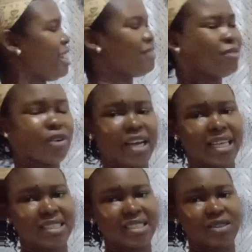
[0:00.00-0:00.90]
Never
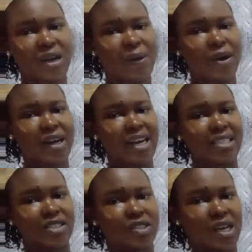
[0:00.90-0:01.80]
forget these are our
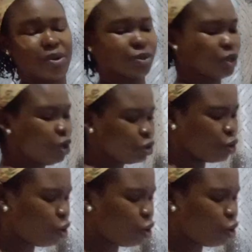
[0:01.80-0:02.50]
organizational goals.